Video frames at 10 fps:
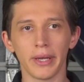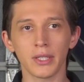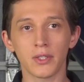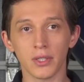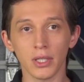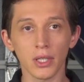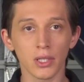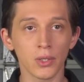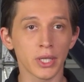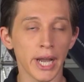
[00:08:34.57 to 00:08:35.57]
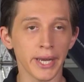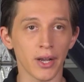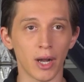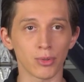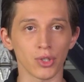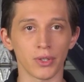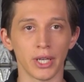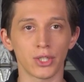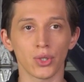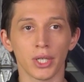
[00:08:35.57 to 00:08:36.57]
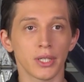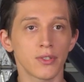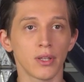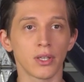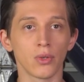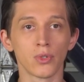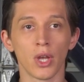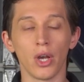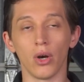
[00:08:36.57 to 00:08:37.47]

it's still a good guiding option that you can easily use